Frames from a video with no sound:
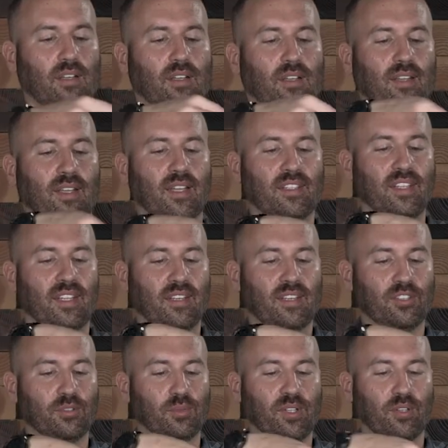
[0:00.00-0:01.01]
And the idea
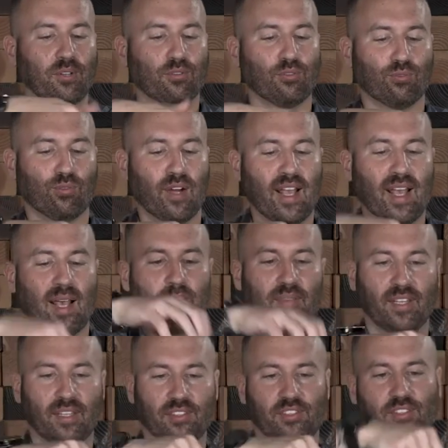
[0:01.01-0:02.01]
is when you grab
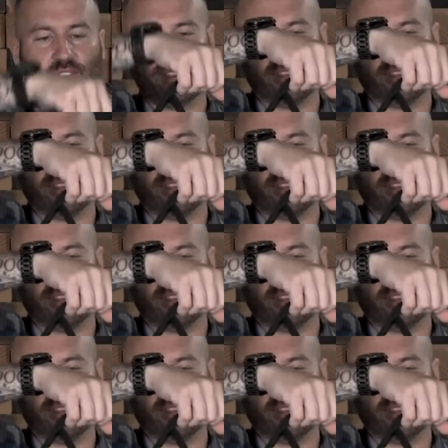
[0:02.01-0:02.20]
this,